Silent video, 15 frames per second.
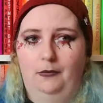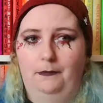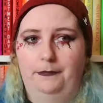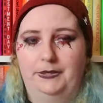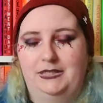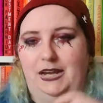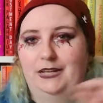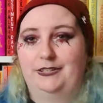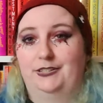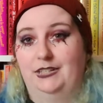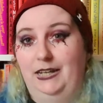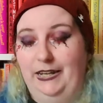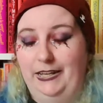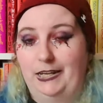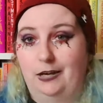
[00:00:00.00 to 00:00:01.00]

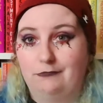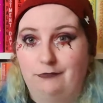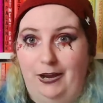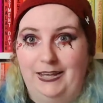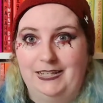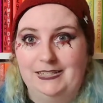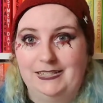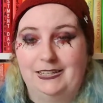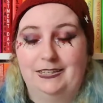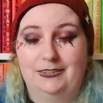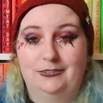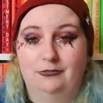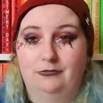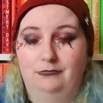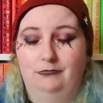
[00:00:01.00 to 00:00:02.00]
potentially
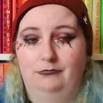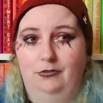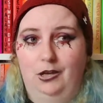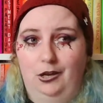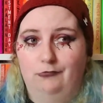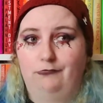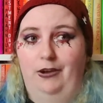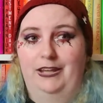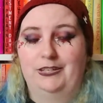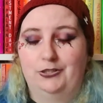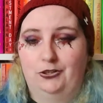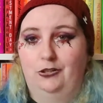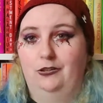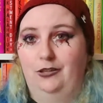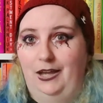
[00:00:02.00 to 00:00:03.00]
erasing a
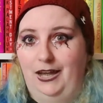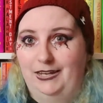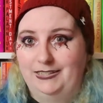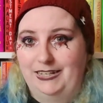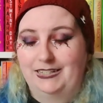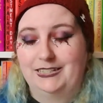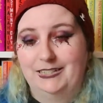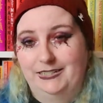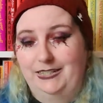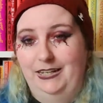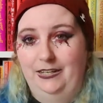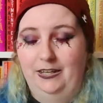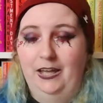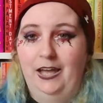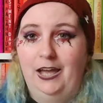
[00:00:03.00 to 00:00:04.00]
racial
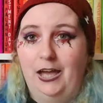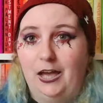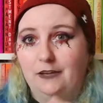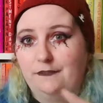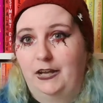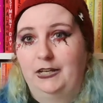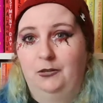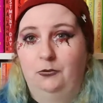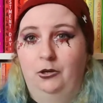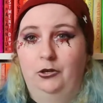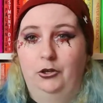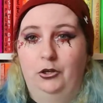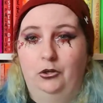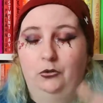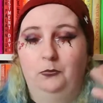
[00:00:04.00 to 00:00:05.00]
identity of
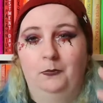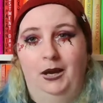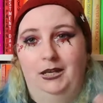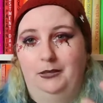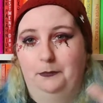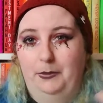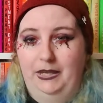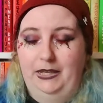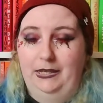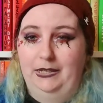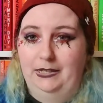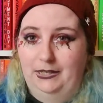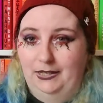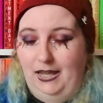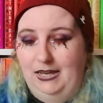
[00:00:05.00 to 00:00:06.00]
anyone who might
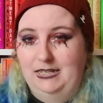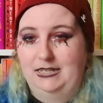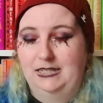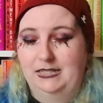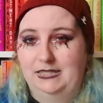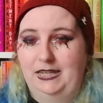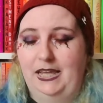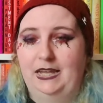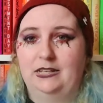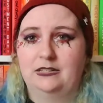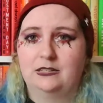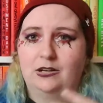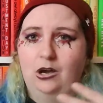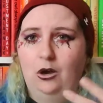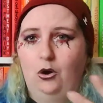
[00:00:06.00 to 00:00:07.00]
be lighter
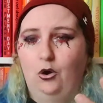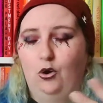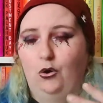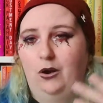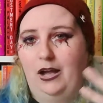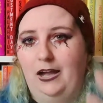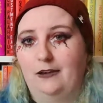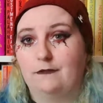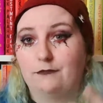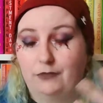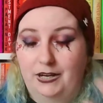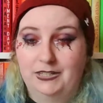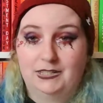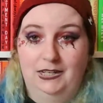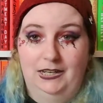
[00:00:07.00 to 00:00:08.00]
skinned or have
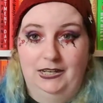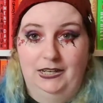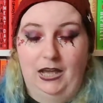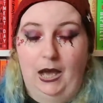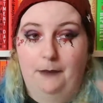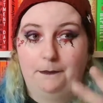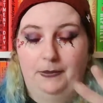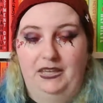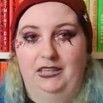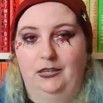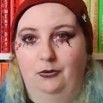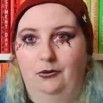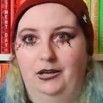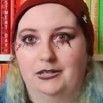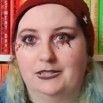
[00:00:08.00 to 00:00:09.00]
racially
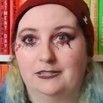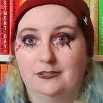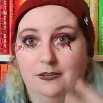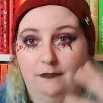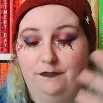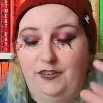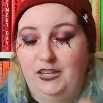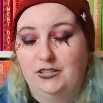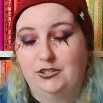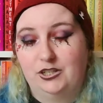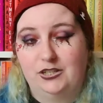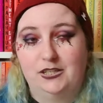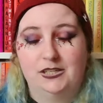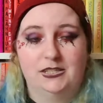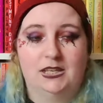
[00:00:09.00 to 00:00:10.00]
ambiguous
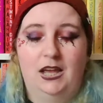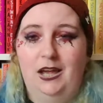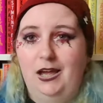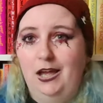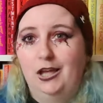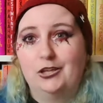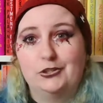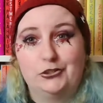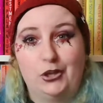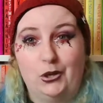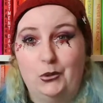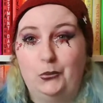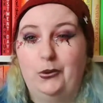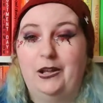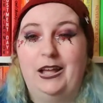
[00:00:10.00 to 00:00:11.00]
features.
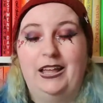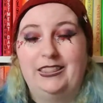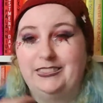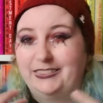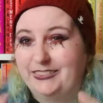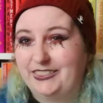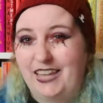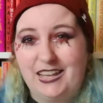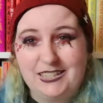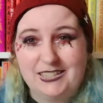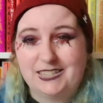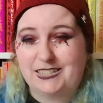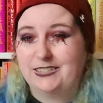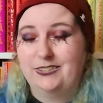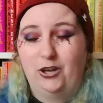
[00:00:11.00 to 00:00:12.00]
So
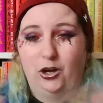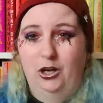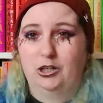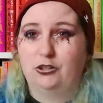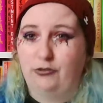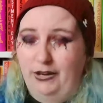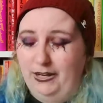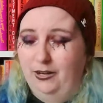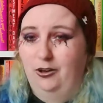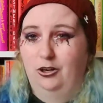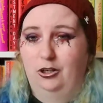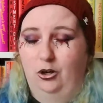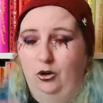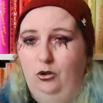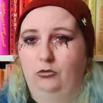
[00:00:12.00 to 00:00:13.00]
that's not a great
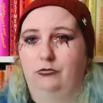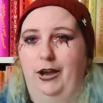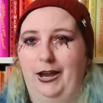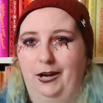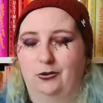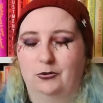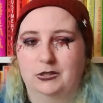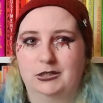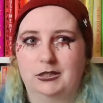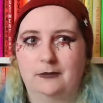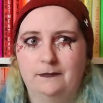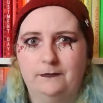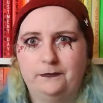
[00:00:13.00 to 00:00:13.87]
look all round.